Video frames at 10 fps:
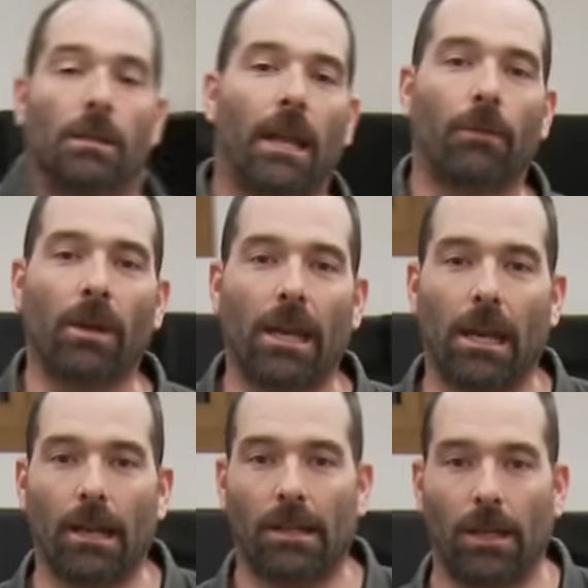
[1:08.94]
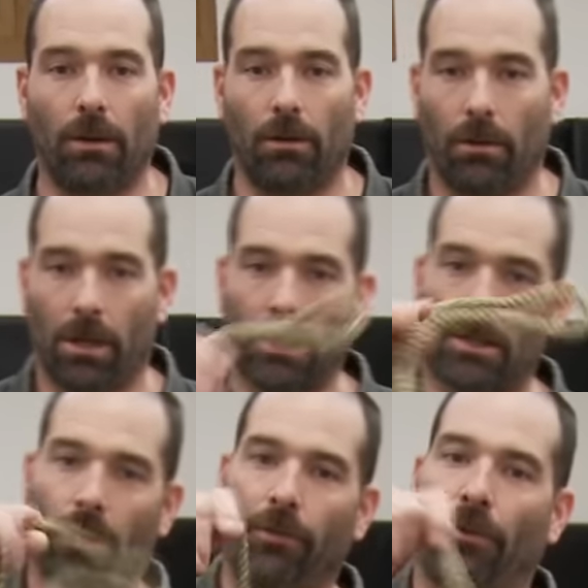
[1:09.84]
Then we get into
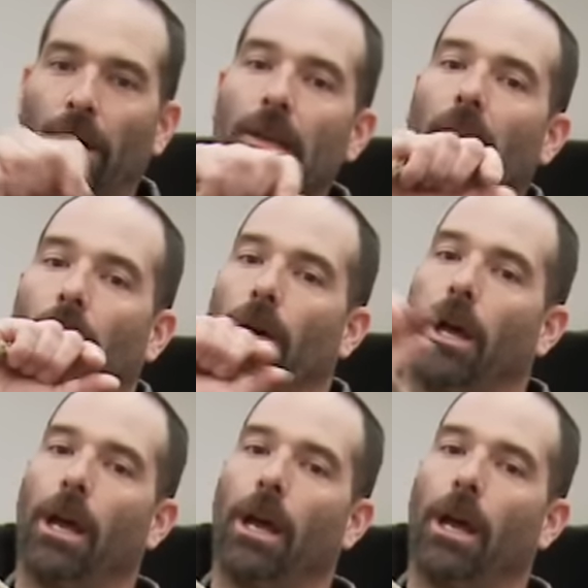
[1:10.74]
Kusari Fundo.